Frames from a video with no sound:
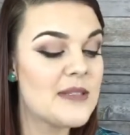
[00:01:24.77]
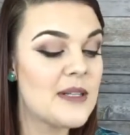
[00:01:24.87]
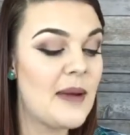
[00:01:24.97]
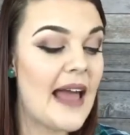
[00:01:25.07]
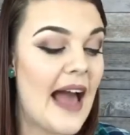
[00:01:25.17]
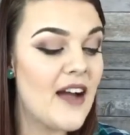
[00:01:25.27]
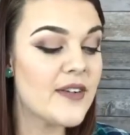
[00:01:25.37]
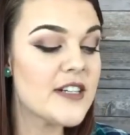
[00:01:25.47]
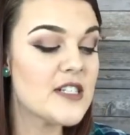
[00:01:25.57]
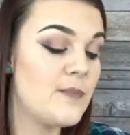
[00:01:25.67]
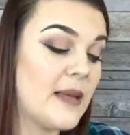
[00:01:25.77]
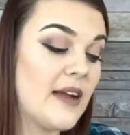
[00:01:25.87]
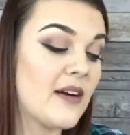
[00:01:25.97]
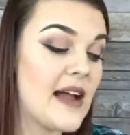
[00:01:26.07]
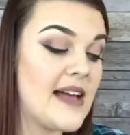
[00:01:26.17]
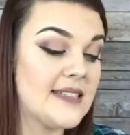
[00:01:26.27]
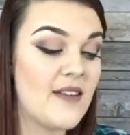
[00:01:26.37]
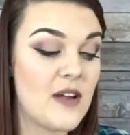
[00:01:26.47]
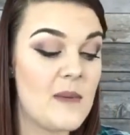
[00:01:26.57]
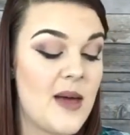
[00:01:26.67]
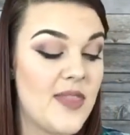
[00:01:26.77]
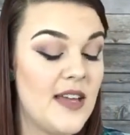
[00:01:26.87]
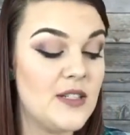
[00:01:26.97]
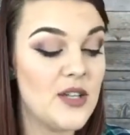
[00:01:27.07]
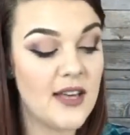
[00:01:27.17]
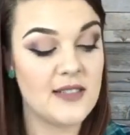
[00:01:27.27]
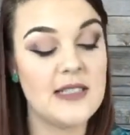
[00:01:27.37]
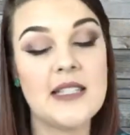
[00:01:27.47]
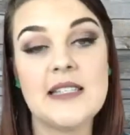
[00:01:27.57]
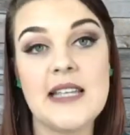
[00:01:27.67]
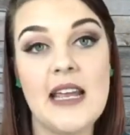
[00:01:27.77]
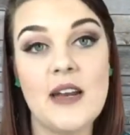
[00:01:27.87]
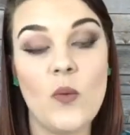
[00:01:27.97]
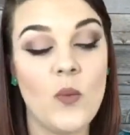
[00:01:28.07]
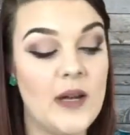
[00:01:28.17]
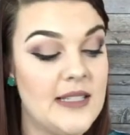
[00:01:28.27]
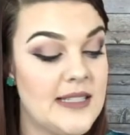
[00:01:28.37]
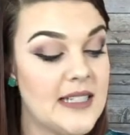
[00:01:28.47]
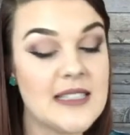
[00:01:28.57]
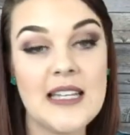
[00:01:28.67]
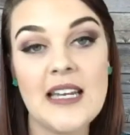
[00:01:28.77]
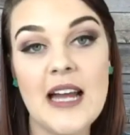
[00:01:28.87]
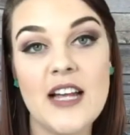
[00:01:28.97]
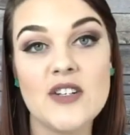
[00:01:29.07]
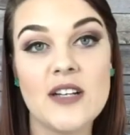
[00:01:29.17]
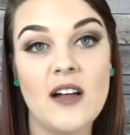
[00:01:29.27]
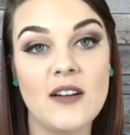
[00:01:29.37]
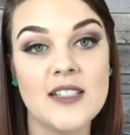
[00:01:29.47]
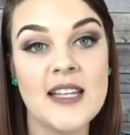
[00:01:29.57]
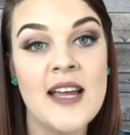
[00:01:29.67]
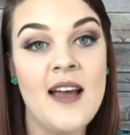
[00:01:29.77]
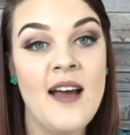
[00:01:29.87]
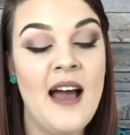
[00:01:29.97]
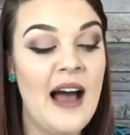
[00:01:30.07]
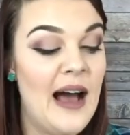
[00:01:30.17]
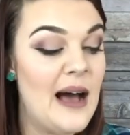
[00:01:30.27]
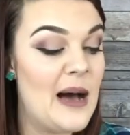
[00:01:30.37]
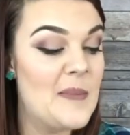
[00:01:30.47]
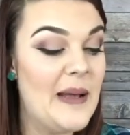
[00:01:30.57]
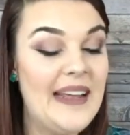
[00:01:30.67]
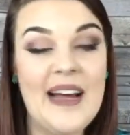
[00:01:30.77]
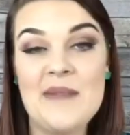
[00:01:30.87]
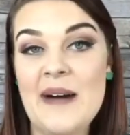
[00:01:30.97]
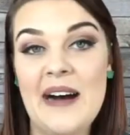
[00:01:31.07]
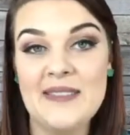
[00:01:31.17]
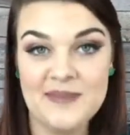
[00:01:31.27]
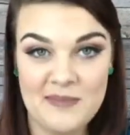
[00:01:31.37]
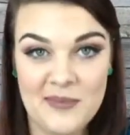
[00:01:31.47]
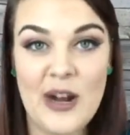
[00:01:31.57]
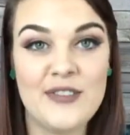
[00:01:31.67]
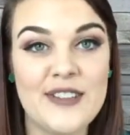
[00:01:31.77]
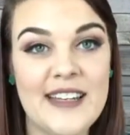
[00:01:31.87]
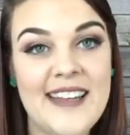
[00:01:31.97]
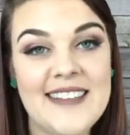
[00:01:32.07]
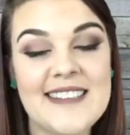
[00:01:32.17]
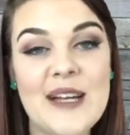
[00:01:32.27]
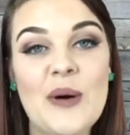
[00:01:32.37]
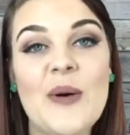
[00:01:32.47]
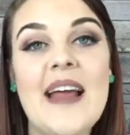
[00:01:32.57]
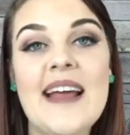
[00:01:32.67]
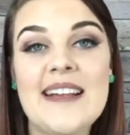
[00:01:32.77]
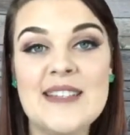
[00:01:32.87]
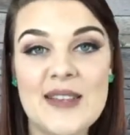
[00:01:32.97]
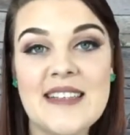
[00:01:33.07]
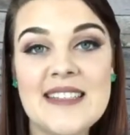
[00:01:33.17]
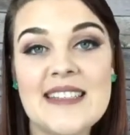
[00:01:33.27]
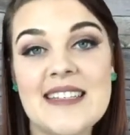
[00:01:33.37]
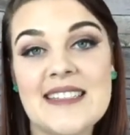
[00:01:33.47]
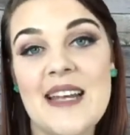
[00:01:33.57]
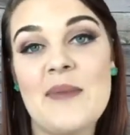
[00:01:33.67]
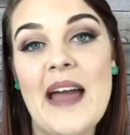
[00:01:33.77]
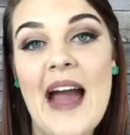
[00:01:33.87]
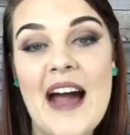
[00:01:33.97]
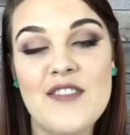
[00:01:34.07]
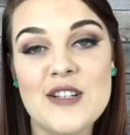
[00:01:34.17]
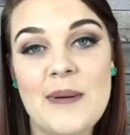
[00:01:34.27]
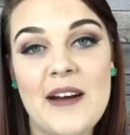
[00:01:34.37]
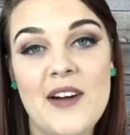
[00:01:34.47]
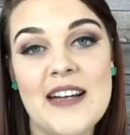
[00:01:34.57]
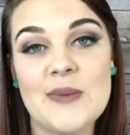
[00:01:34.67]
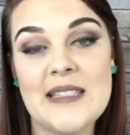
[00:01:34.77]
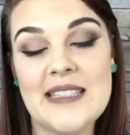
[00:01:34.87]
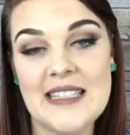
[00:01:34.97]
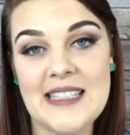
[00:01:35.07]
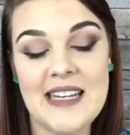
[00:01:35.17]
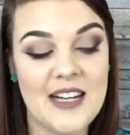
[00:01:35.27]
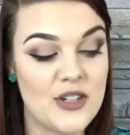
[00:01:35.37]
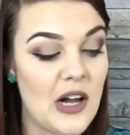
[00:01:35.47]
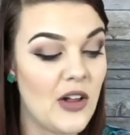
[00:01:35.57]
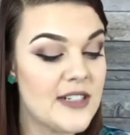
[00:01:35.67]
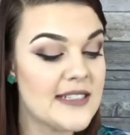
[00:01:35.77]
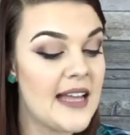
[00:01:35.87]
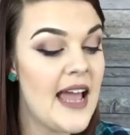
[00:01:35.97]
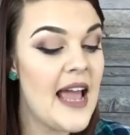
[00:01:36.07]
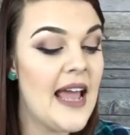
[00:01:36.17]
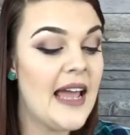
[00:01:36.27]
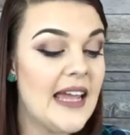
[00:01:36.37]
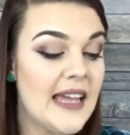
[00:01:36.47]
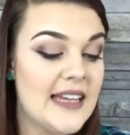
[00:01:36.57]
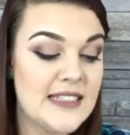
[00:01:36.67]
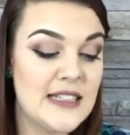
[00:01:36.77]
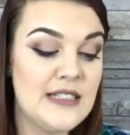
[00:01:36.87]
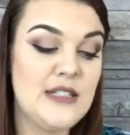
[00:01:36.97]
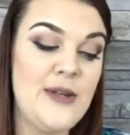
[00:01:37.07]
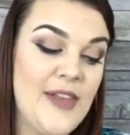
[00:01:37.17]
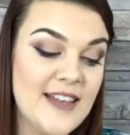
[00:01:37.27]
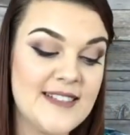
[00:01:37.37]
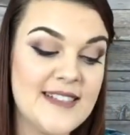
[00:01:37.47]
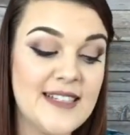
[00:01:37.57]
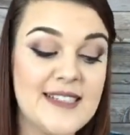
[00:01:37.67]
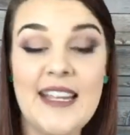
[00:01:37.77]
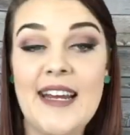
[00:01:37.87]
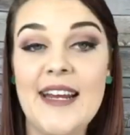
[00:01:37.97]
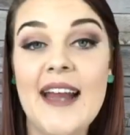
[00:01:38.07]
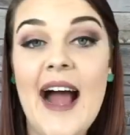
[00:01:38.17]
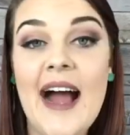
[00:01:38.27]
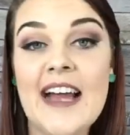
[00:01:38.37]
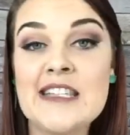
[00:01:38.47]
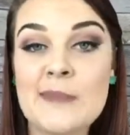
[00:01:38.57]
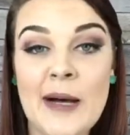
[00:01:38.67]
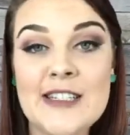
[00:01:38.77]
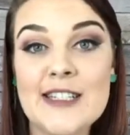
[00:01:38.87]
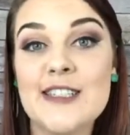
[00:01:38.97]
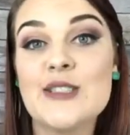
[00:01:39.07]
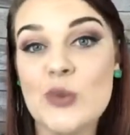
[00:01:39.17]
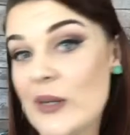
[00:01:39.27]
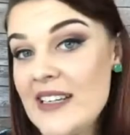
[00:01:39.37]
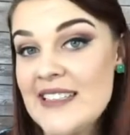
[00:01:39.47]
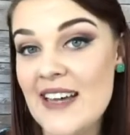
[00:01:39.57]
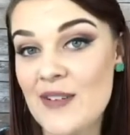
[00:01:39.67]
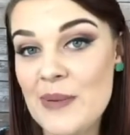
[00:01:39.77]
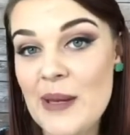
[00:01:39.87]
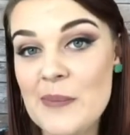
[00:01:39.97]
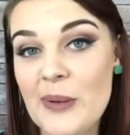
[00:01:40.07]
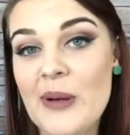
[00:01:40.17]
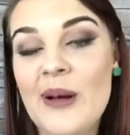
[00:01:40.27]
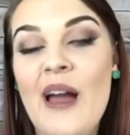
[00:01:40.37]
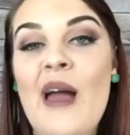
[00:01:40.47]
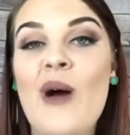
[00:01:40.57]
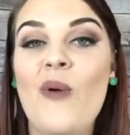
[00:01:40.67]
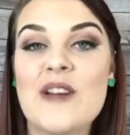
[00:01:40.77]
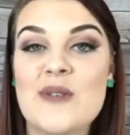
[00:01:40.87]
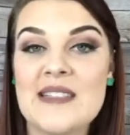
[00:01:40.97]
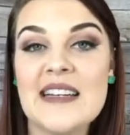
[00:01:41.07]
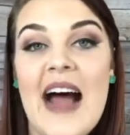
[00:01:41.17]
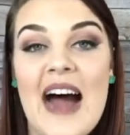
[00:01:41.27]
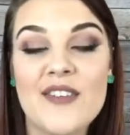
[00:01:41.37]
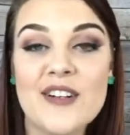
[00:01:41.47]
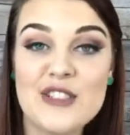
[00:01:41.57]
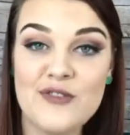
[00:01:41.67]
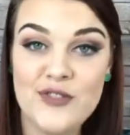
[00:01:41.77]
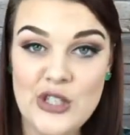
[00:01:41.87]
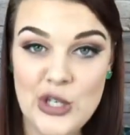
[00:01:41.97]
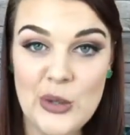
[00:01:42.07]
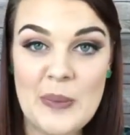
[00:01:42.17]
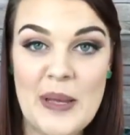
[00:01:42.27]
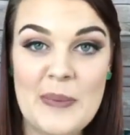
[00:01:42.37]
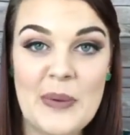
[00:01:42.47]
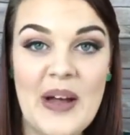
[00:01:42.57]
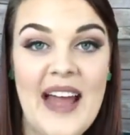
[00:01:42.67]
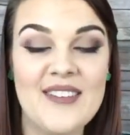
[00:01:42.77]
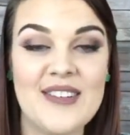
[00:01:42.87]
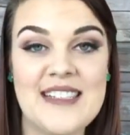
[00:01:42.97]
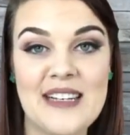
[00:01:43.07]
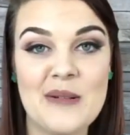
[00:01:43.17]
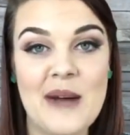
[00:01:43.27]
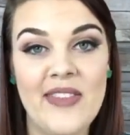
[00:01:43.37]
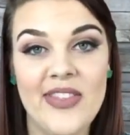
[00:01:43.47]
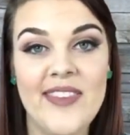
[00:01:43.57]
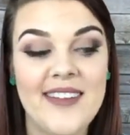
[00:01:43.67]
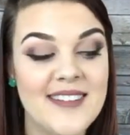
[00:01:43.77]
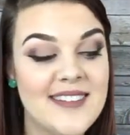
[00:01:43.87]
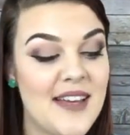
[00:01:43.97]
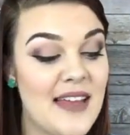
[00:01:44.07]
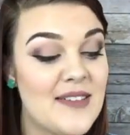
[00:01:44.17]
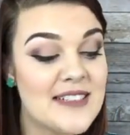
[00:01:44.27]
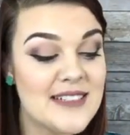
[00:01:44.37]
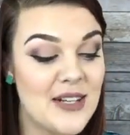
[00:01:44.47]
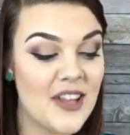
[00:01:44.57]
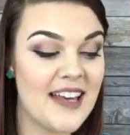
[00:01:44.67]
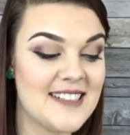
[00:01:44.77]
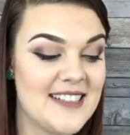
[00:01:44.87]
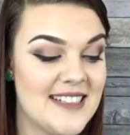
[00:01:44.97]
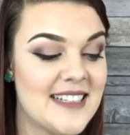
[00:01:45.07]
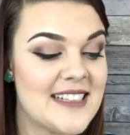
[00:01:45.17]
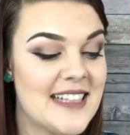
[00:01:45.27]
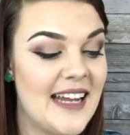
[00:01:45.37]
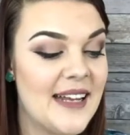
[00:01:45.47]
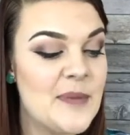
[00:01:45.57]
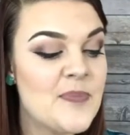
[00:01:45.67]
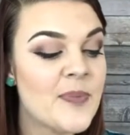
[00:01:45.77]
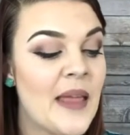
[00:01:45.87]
So my average PRS every month in 2016 was $1,600, about roughly. So in 2016, my average PRS was $1,600. And in 2016, I sponsored 27 people, which was an average of 2 people every single month. So that was in 2016.